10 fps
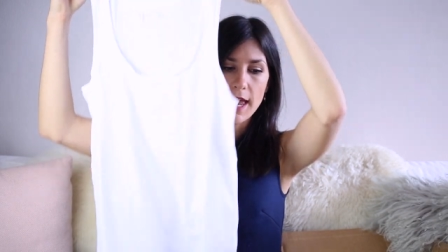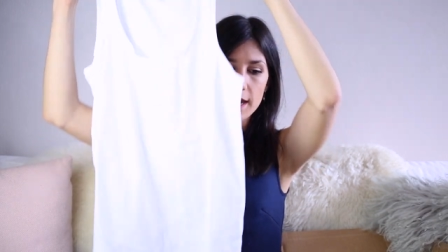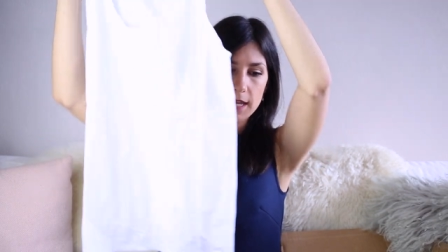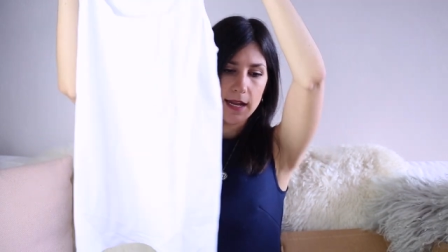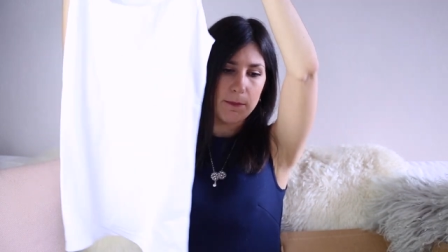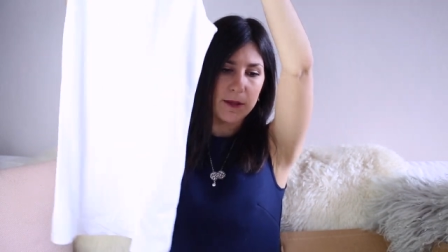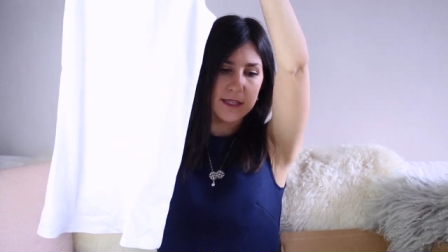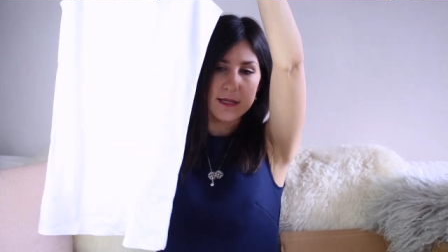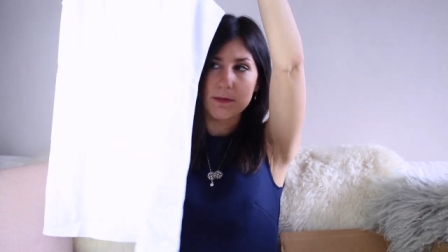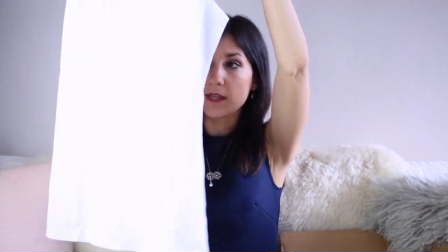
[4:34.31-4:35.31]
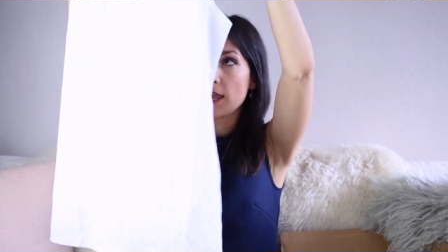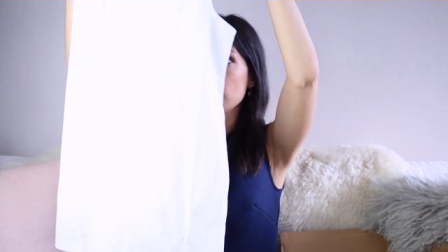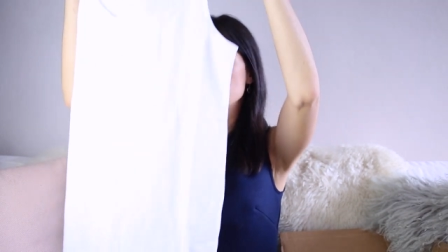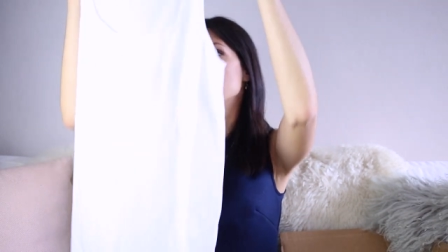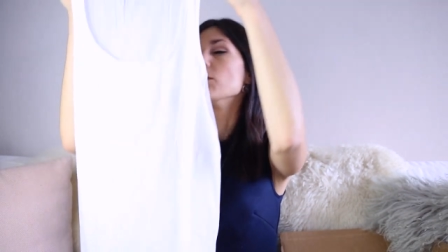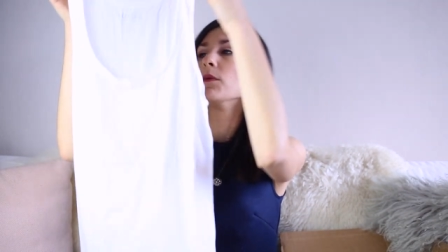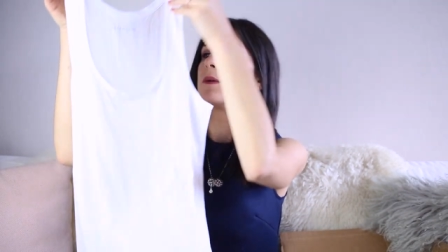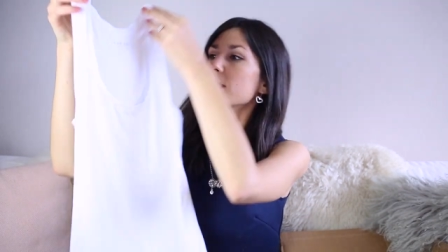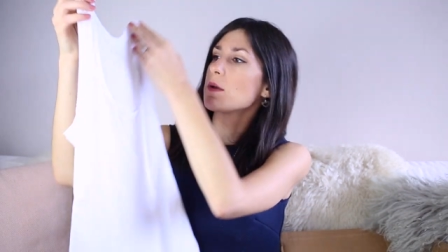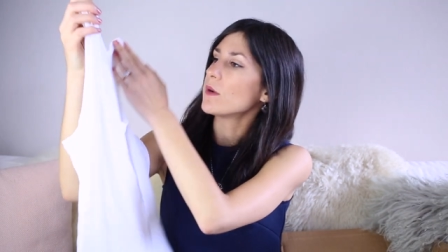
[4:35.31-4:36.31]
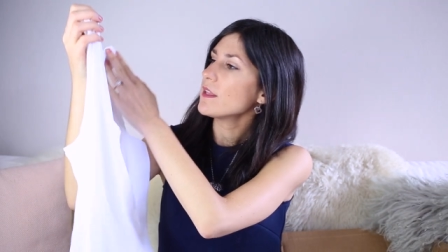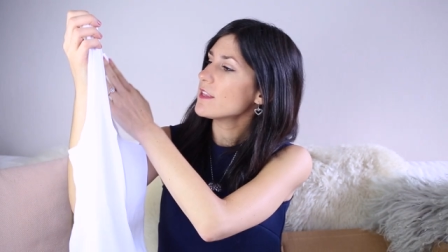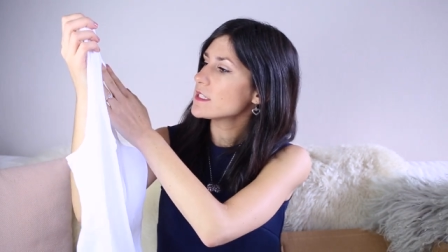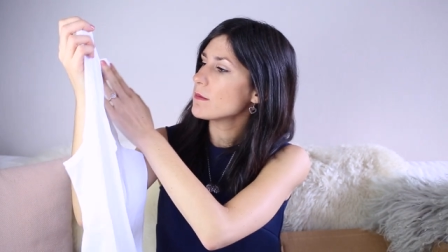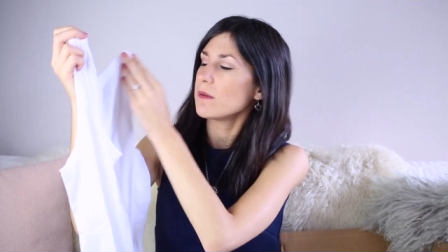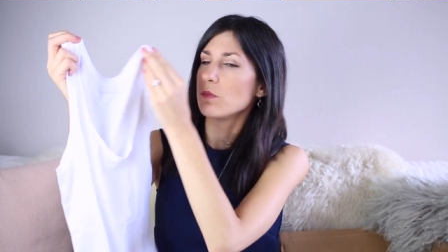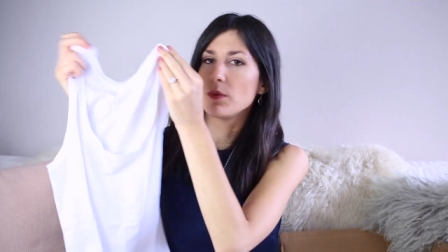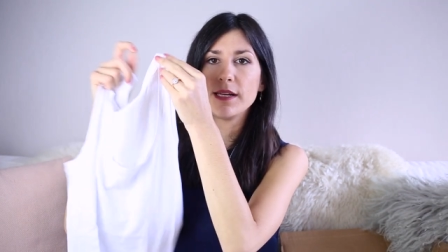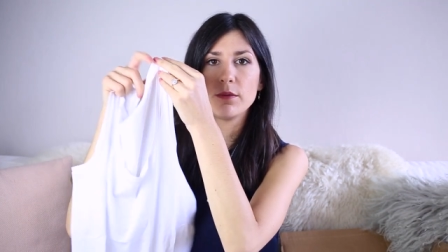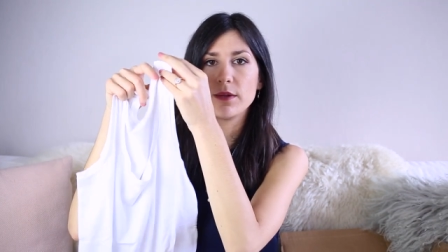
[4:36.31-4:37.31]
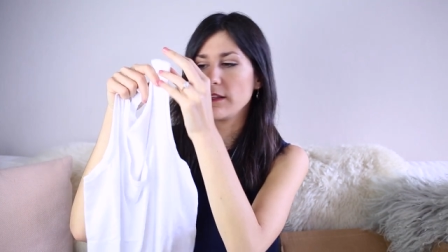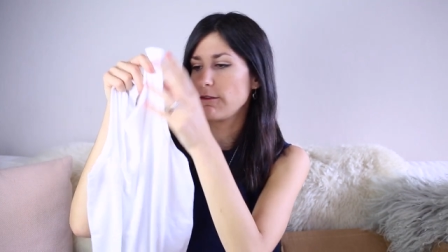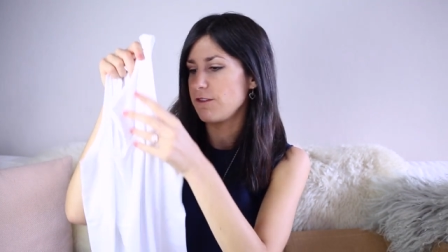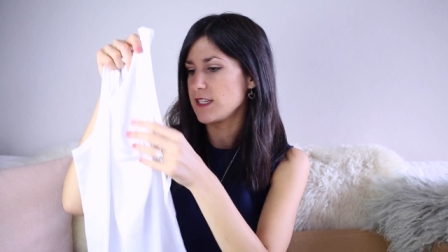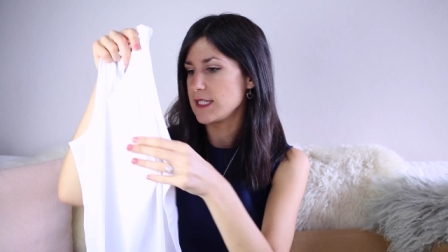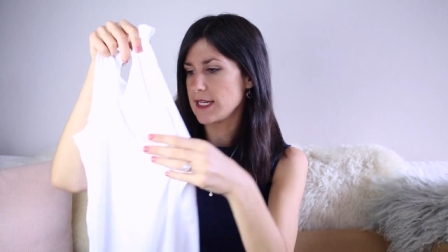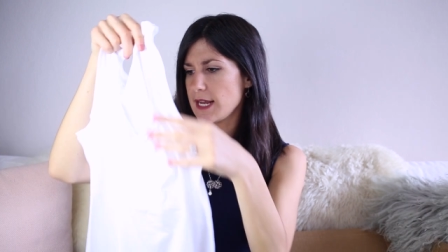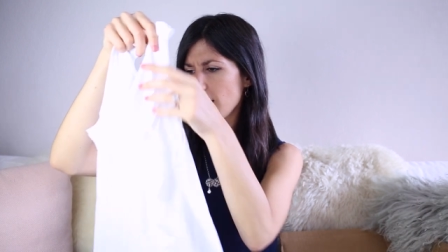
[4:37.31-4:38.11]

And again, I picked this up in the extra small because I wanted this to be really, really fitted